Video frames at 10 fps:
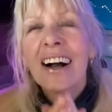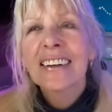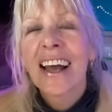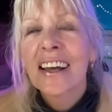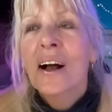
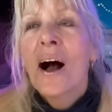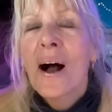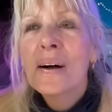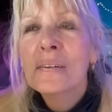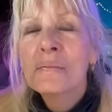okay.
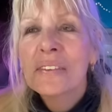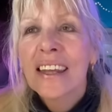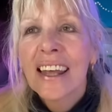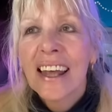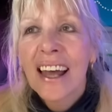Um,
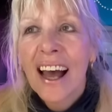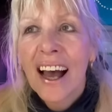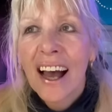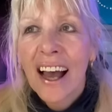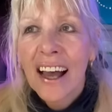
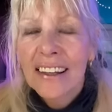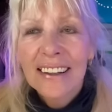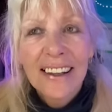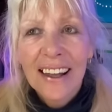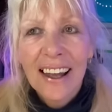at,
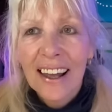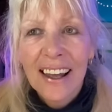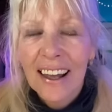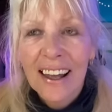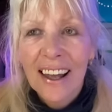
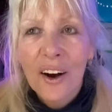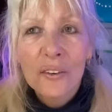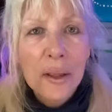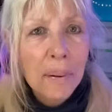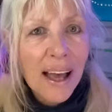
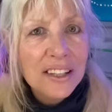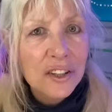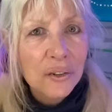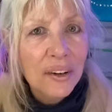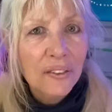over the
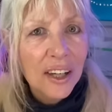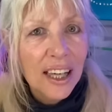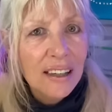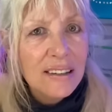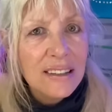past three, four
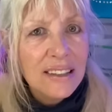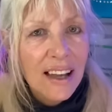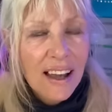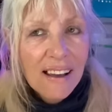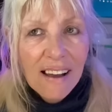years,
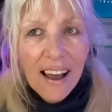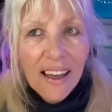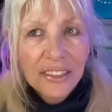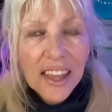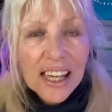
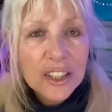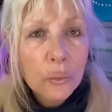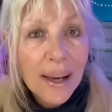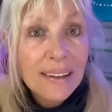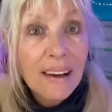things
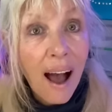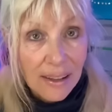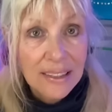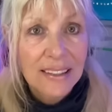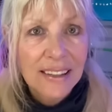went
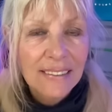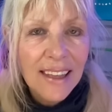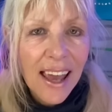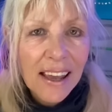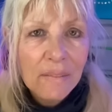nuts, didn't
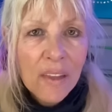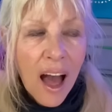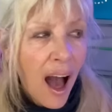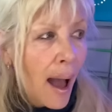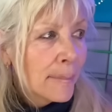they?
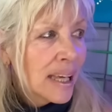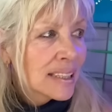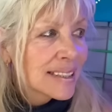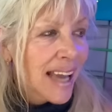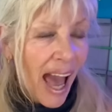I
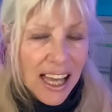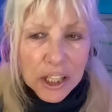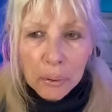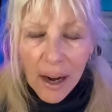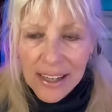mean,
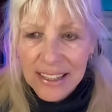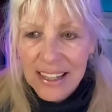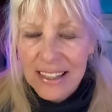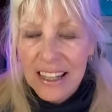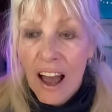gas
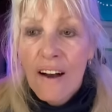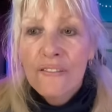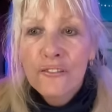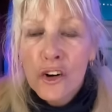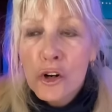prices,
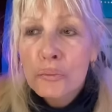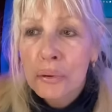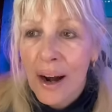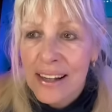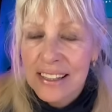food
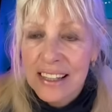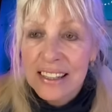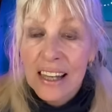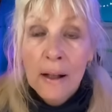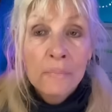
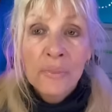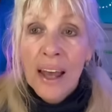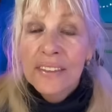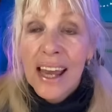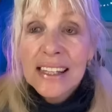prices.
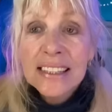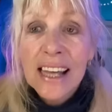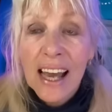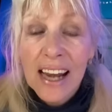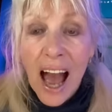They
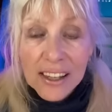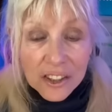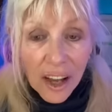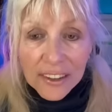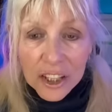said, I
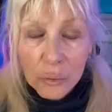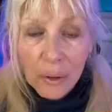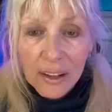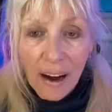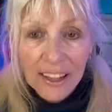saw this
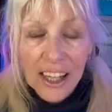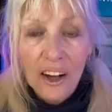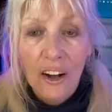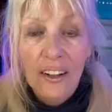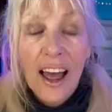one
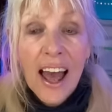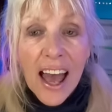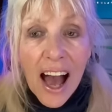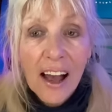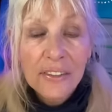article
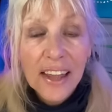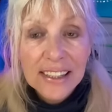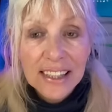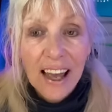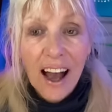uh, that
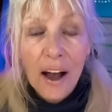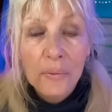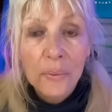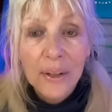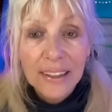
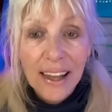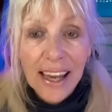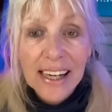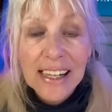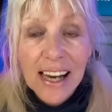um,
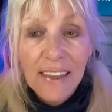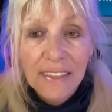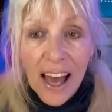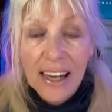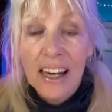related
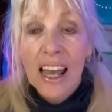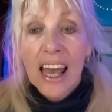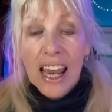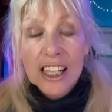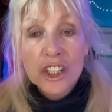that
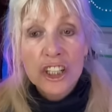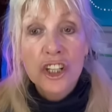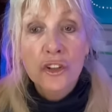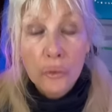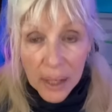in
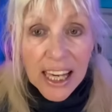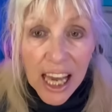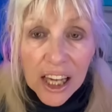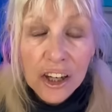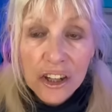just three
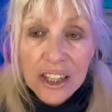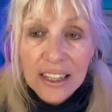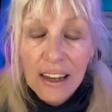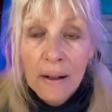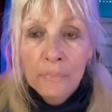years,
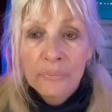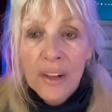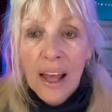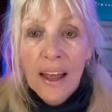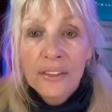
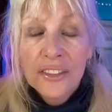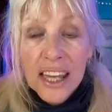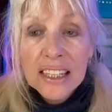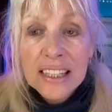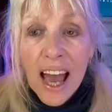
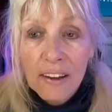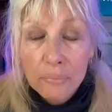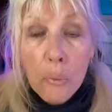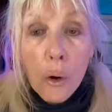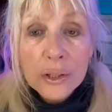things have,
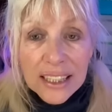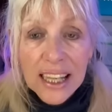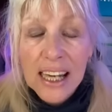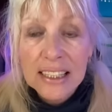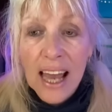most
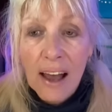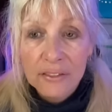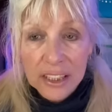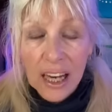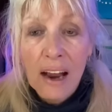things have
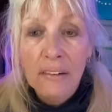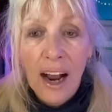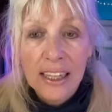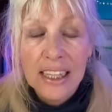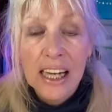
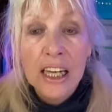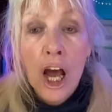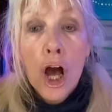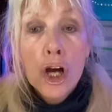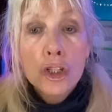skyrocketed
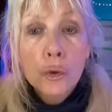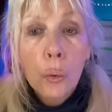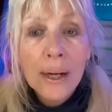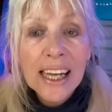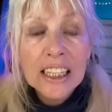
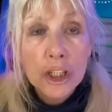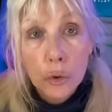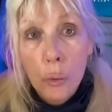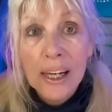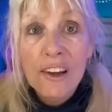20 to
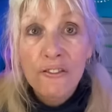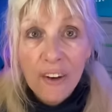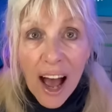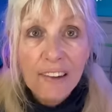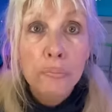
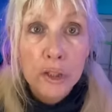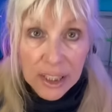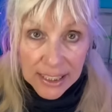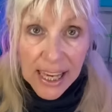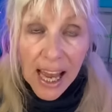
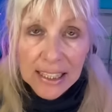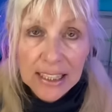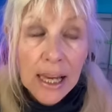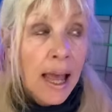25%